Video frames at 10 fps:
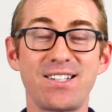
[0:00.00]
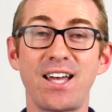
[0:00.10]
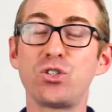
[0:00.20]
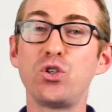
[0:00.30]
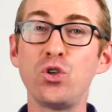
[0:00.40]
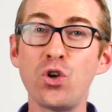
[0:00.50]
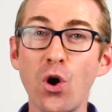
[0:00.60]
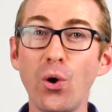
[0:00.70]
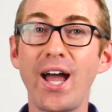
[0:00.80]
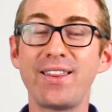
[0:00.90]
sounds, you
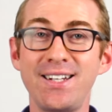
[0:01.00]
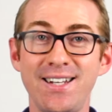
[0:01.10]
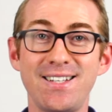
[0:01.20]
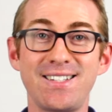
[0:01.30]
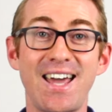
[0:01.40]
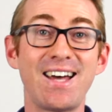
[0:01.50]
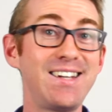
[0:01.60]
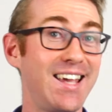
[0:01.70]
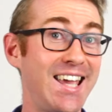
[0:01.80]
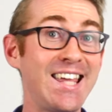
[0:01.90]
know how they need to
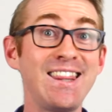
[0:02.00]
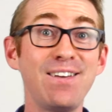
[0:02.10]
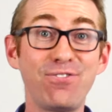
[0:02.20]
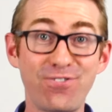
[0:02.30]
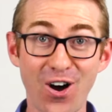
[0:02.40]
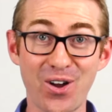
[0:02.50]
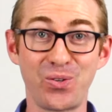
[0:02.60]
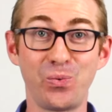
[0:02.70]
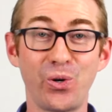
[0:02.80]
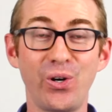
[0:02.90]
sound in the
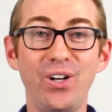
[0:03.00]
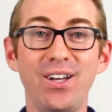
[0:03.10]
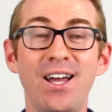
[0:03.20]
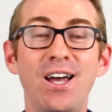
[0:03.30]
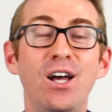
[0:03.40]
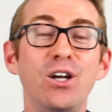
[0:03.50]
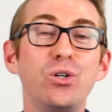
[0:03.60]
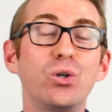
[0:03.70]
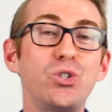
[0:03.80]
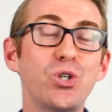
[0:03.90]
final word.
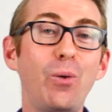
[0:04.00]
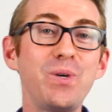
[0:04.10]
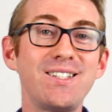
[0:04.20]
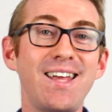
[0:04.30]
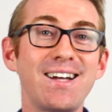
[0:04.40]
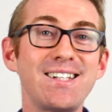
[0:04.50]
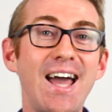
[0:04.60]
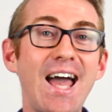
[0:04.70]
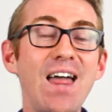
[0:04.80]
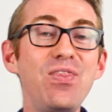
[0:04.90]
Your job is now
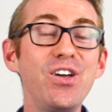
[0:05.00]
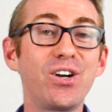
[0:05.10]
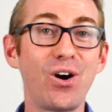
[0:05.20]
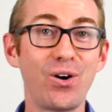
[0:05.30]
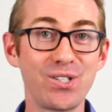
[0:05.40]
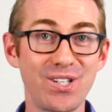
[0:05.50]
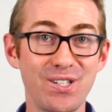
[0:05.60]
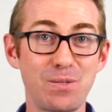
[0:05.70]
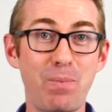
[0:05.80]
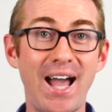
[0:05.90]
to add the
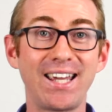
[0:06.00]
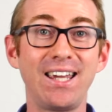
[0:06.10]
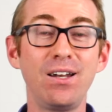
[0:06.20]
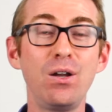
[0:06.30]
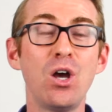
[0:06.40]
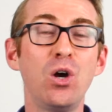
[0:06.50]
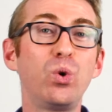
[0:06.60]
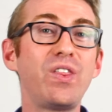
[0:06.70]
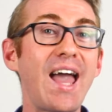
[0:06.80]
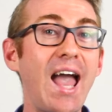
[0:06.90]
consonants back in
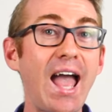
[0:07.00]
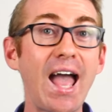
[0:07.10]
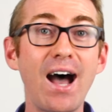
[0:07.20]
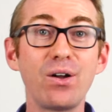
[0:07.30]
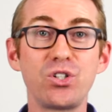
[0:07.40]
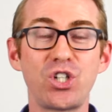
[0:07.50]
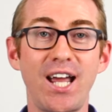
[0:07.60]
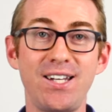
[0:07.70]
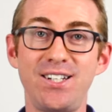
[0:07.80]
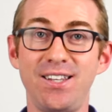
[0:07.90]
without
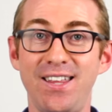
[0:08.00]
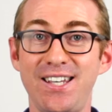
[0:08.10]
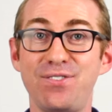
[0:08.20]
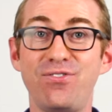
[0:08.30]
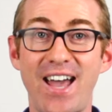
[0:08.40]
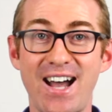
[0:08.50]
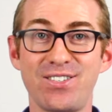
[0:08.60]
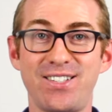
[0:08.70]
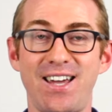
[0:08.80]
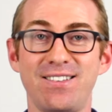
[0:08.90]
changing these
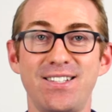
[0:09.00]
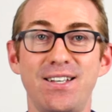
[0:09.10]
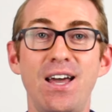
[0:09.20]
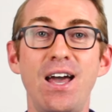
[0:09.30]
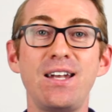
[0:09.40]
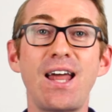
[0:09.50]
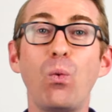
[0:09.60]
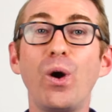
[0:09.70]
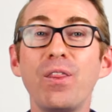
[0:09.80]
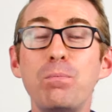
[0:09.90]
vowel sounds. Now,
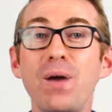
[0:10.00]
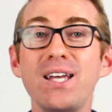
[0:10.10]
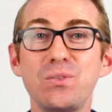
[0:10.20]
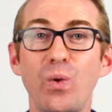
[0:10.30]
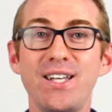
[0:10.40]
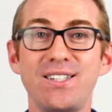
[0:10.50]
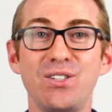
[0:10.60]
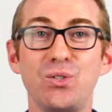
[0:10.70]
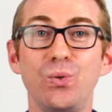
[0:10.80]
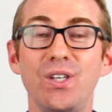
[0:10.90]
one of the best ways
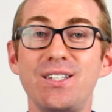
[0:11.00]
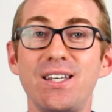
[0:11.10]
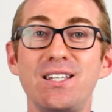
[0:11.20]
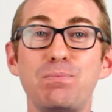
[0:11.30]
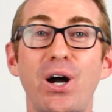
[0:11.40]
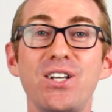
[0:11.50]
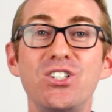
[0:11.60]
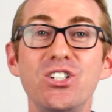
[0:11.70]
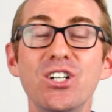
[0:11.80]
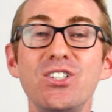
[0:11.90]
to do this is by
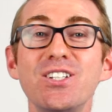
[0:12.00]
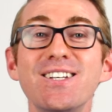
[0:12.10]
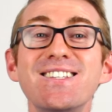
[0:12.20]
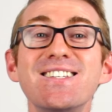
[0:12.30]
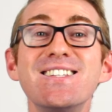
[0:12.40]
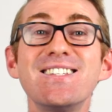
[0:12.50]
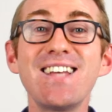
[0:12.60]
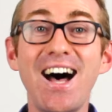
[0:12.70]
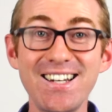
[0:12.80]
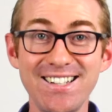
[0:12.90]
just
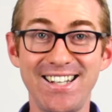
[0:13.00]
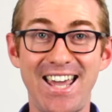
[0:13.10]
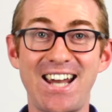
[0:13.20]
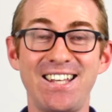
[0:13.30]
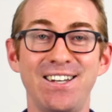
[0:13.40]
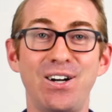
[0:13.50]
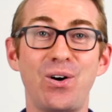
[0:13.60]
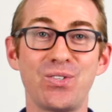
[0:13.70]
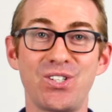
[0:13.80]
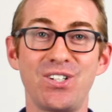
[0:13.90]
subtly adding the
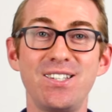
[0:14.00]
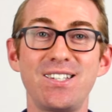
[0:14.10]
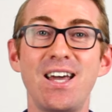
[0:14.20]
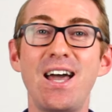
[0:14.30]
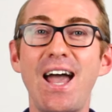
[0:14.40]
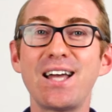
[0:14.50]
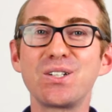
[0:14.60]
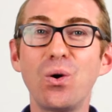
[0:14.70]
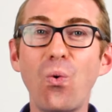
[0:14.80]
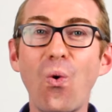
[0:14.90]
consonants
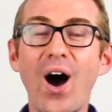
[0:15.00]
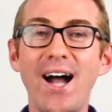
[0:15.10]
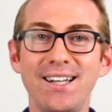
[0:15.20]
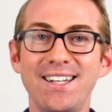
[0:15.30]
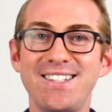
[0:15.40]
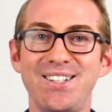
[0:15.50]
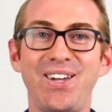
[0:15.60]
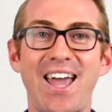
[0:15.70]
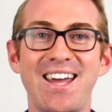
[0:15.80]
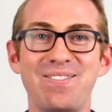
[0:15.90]
as quietly as you
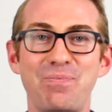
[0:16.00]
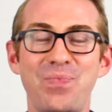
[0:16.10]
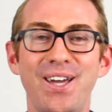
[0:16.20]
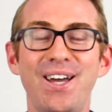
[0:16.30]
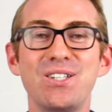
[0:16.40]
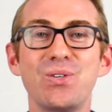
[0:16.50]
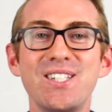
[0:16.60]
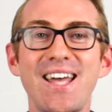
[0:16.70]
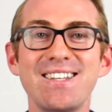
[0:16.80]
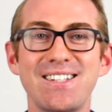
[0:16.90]
can. So it
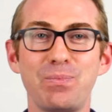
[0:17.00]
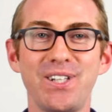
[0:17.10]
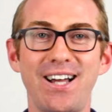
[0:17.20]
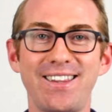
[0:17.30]
sounds something